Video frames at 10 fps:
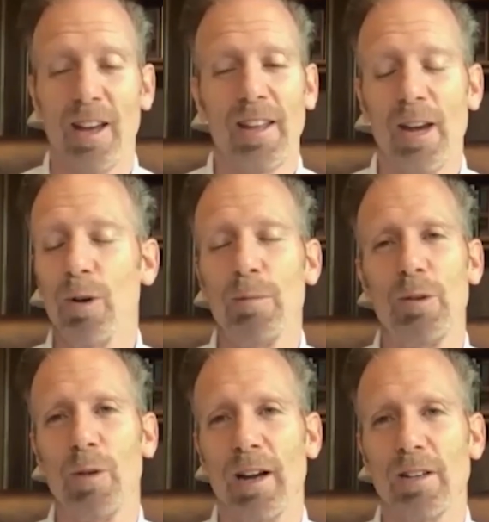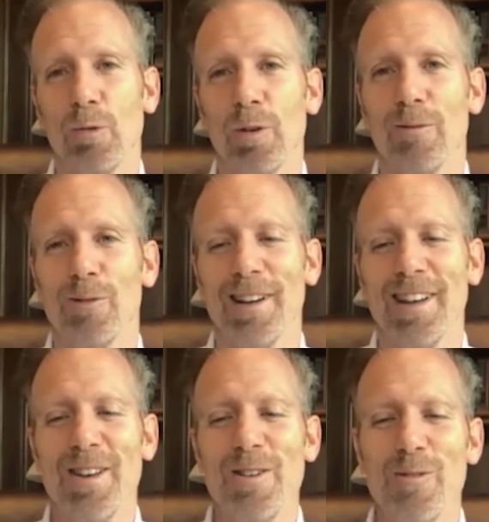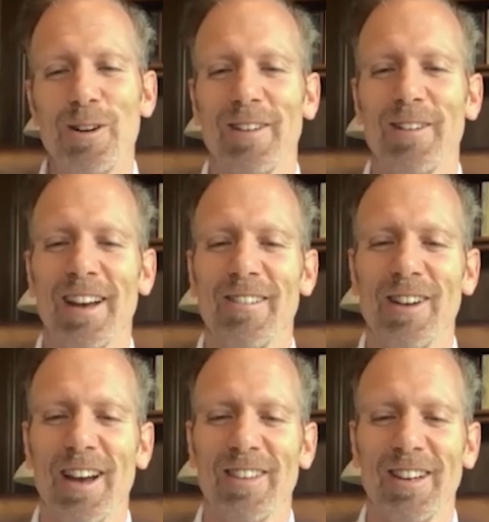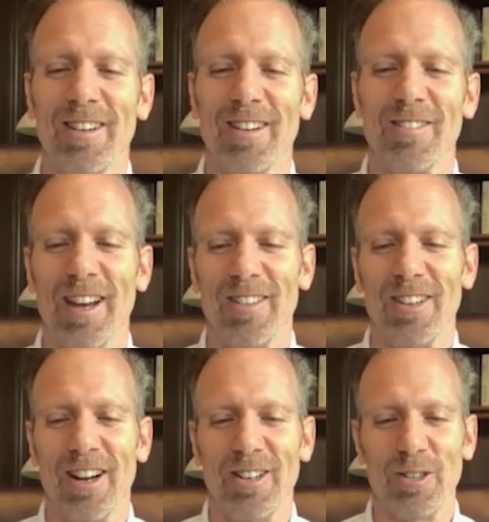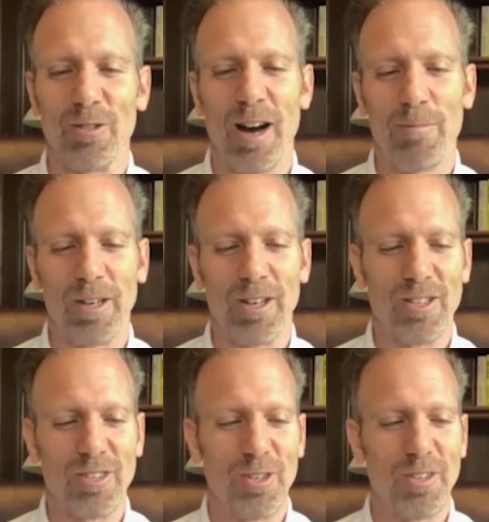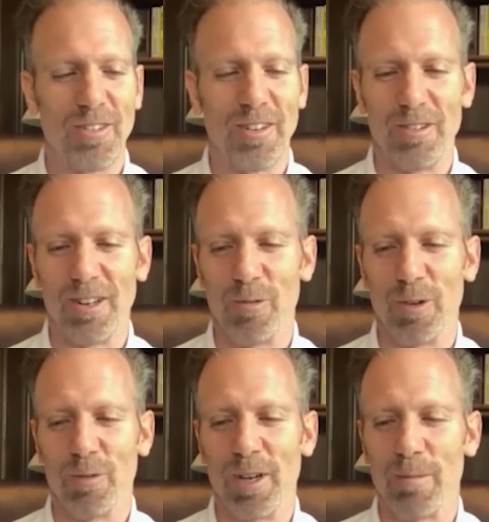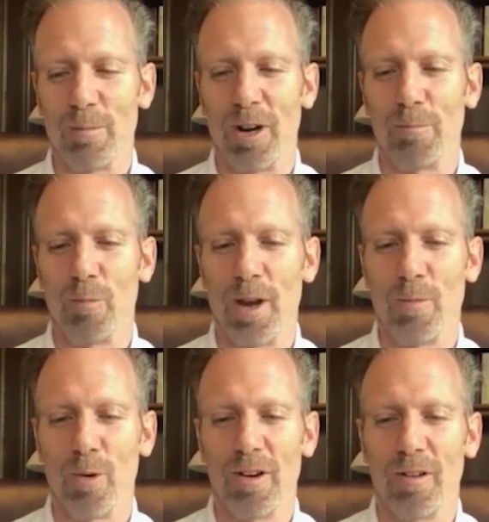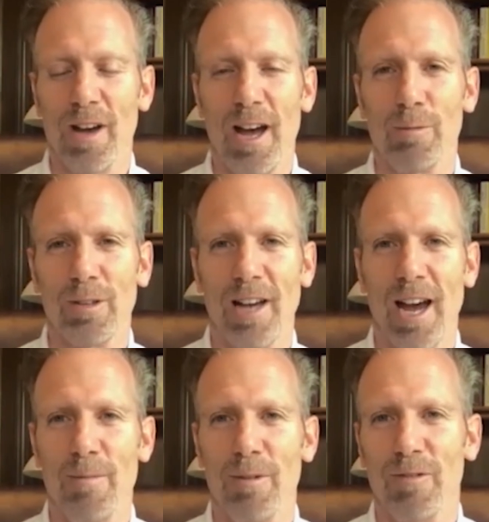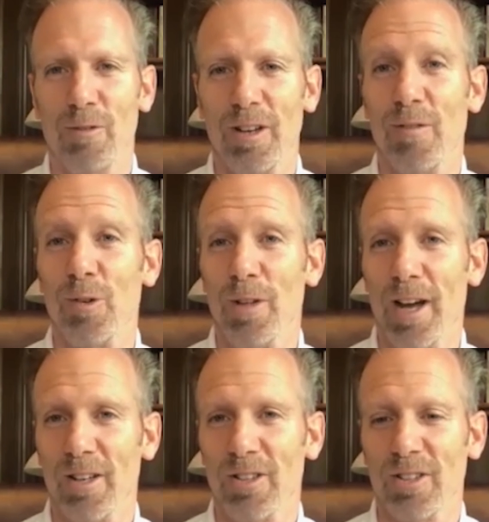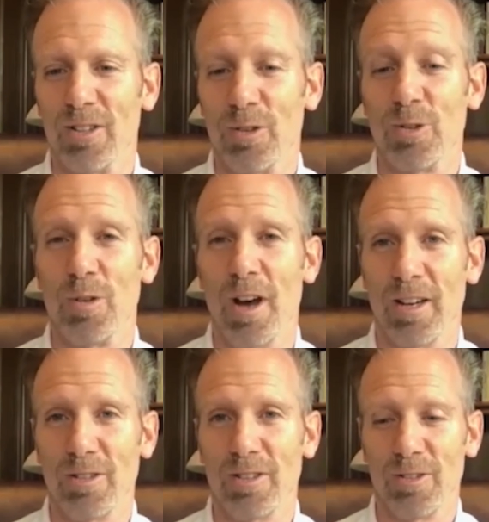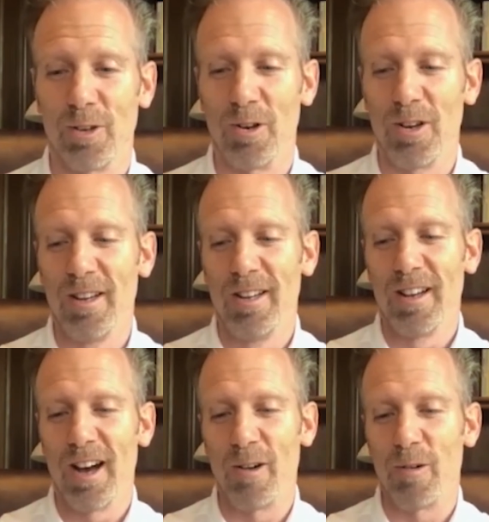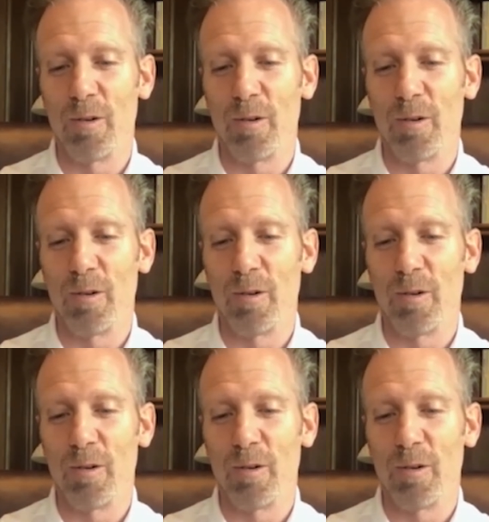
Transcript: That wouldn't be right. So we're, we're, we're, we we have to we have to cut you off because you you know we can burn up way more of your valuable time if we, if you let us. You're too nice. So uh,